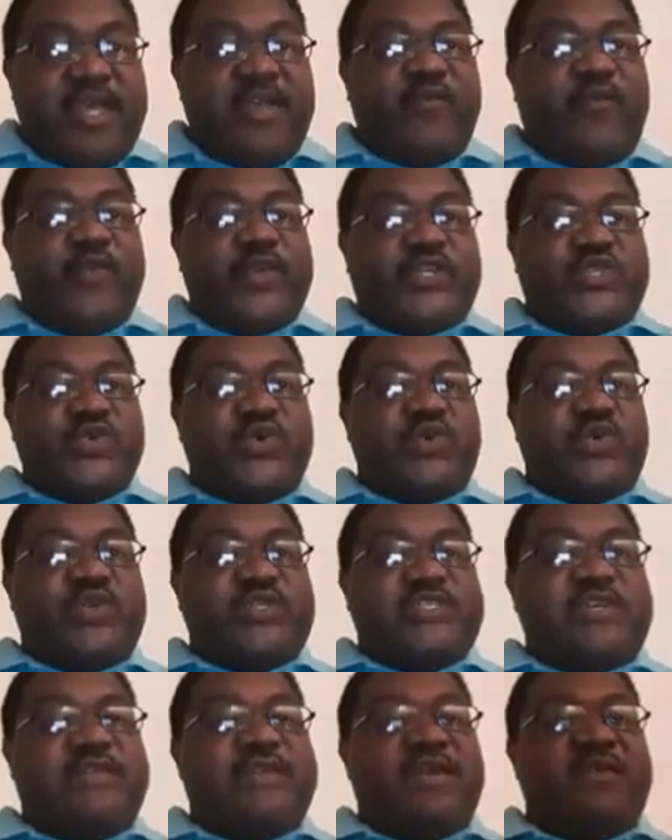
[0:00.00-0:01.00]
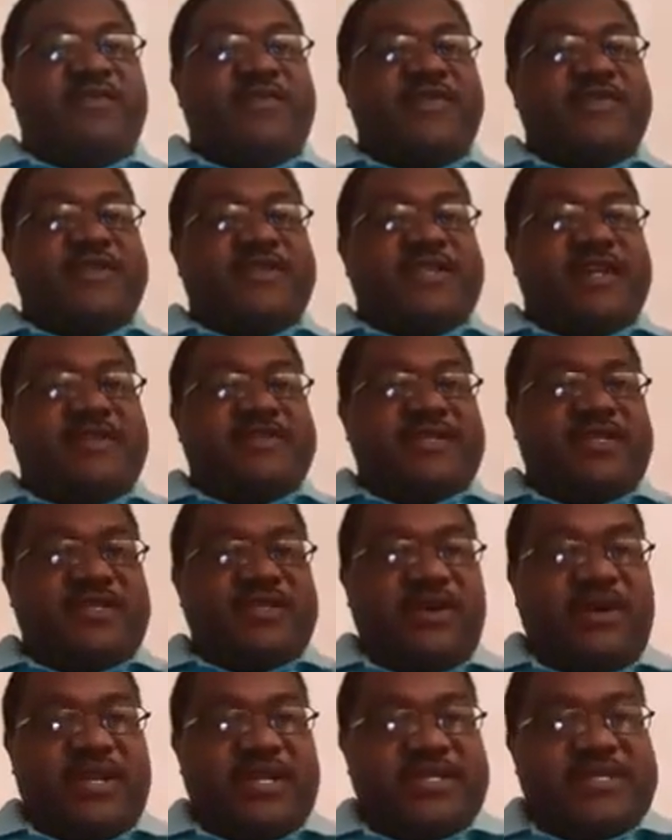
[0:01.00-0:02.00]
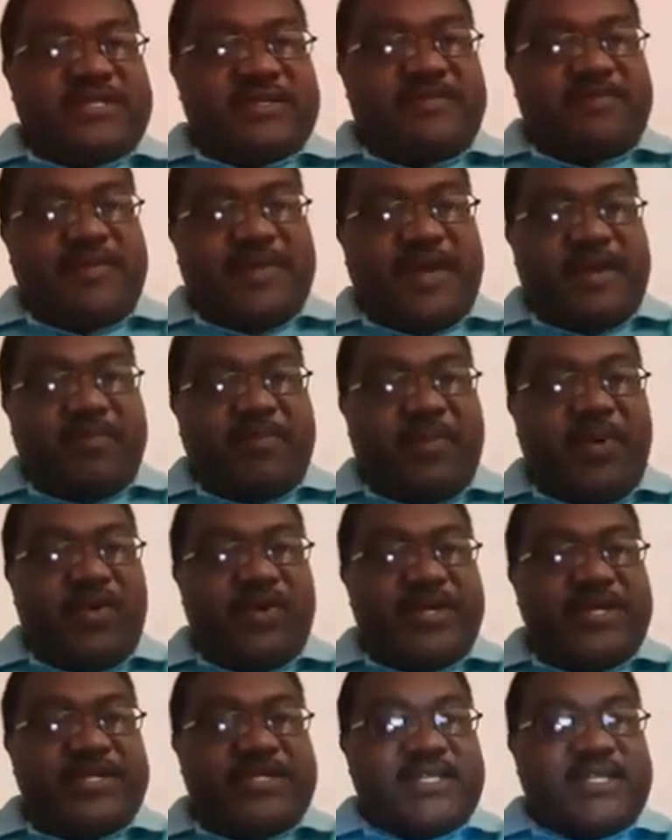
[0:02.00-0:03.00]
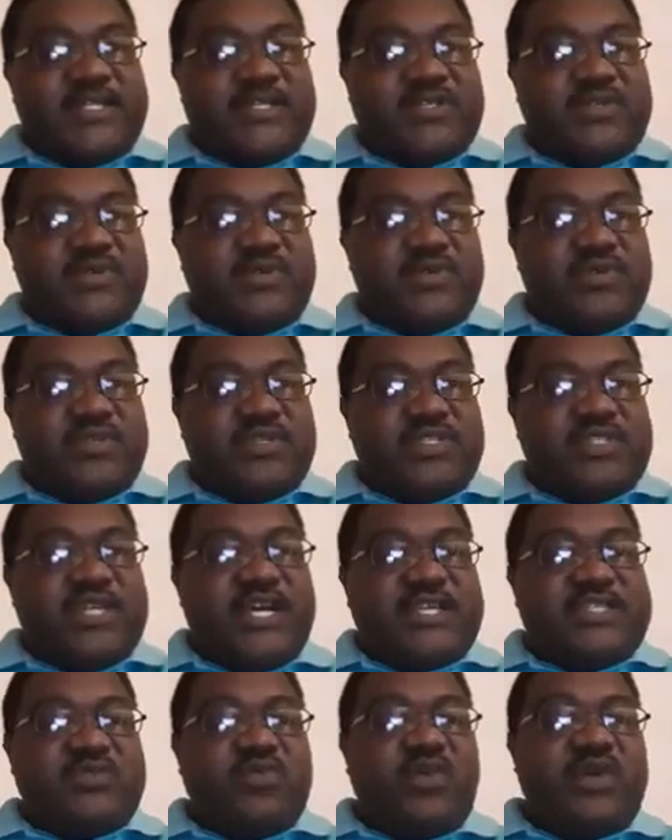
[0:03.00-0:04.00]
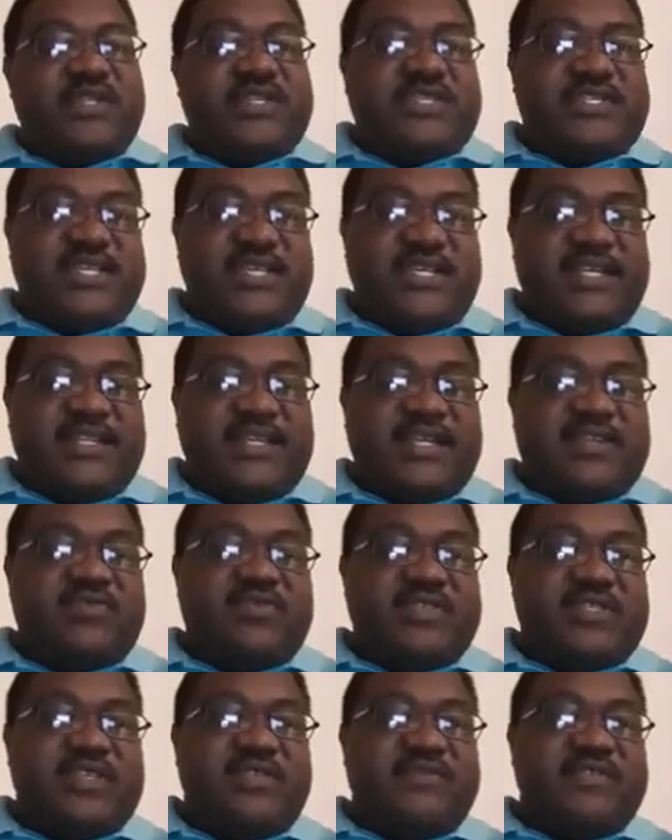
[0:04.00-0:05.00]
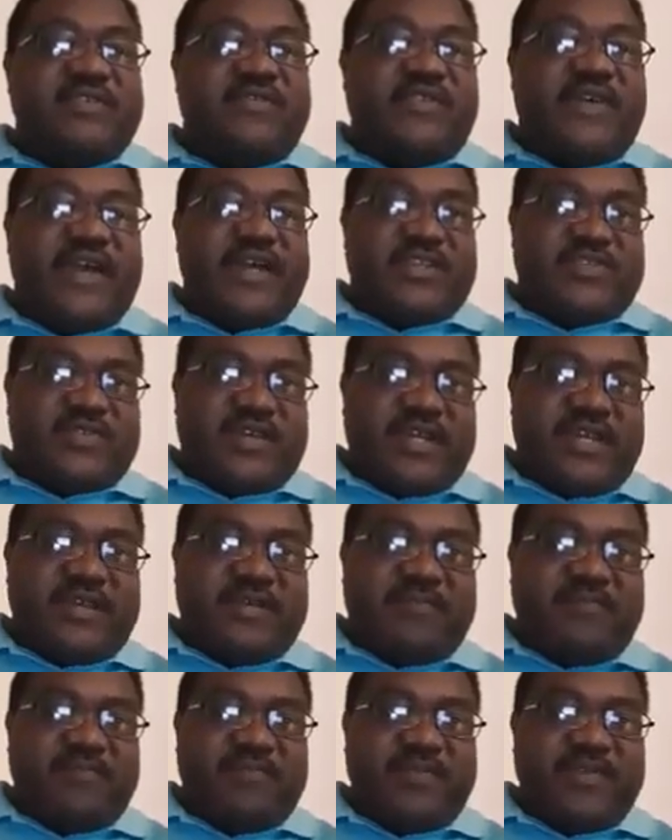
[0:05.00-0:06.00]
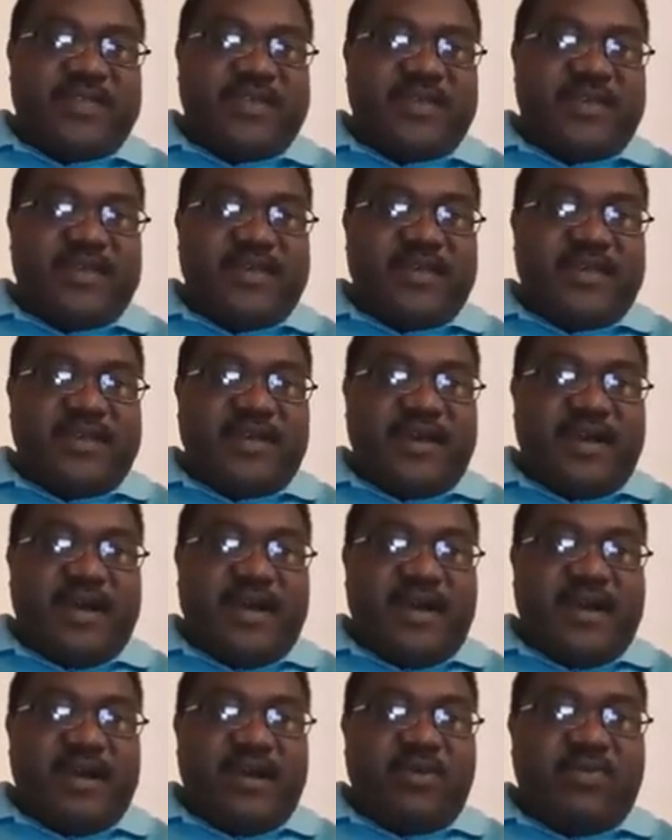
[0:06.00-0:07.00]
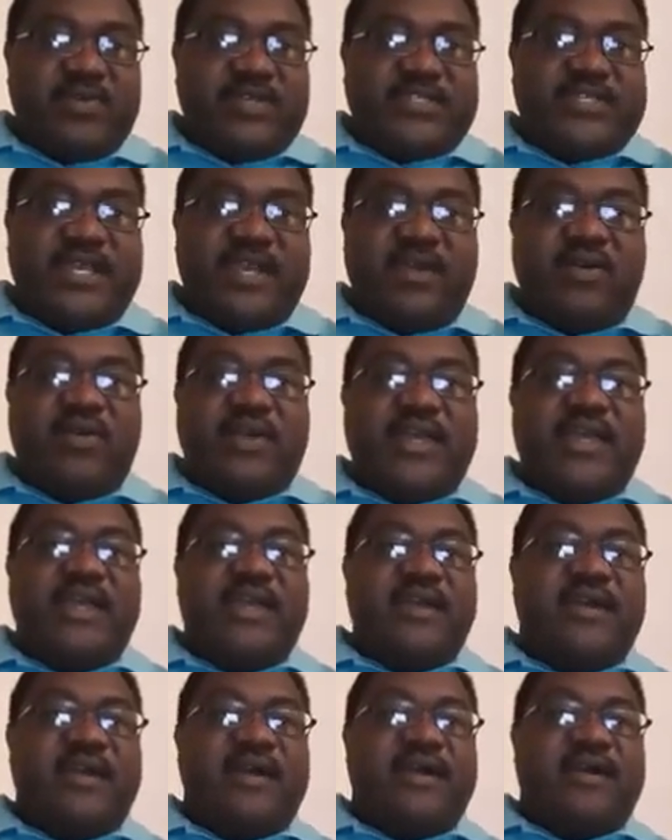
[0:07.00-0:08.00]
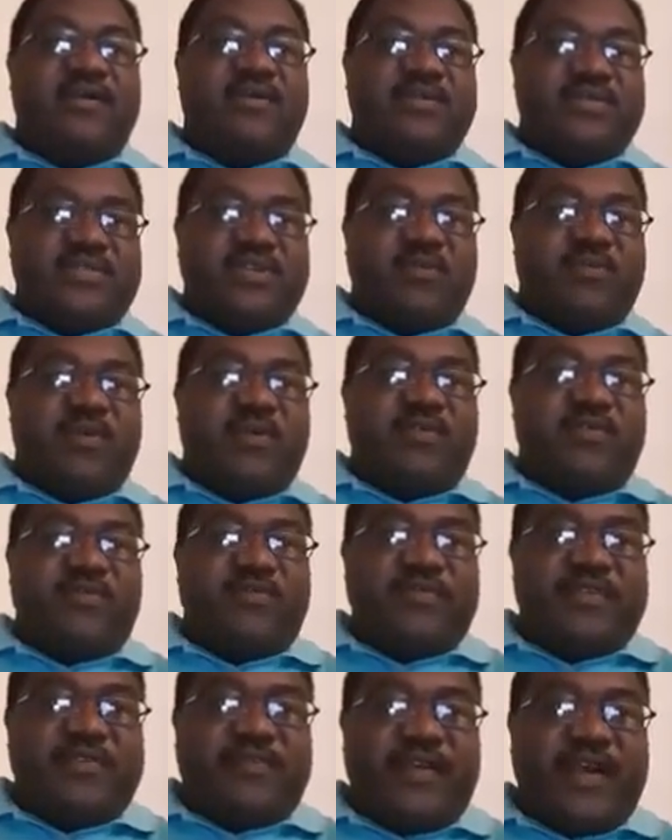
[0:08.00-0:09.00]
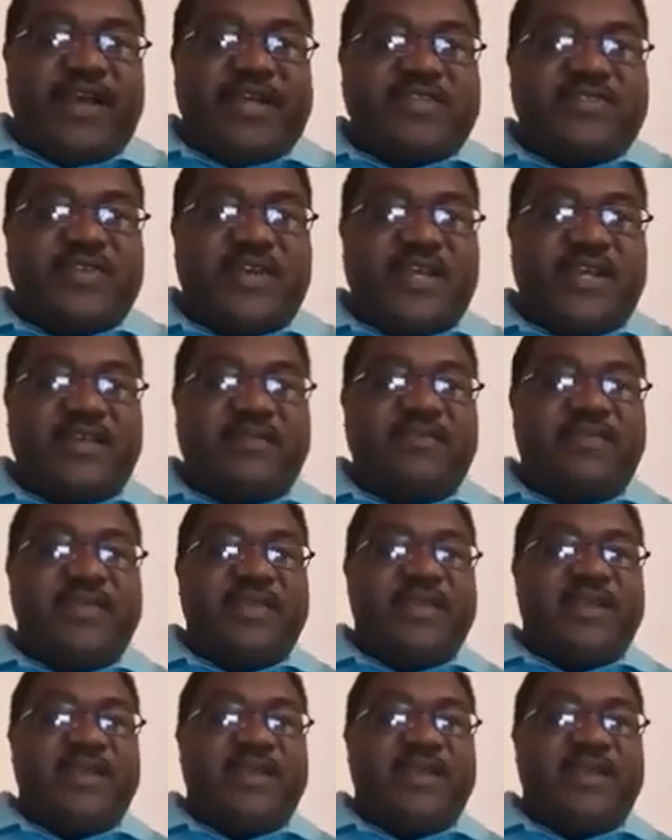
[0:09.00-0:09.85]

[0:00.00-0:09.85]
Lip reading: If we took $750,000 and poured it into just one city that received the fire truck, we say, okay, on top of the fire truck,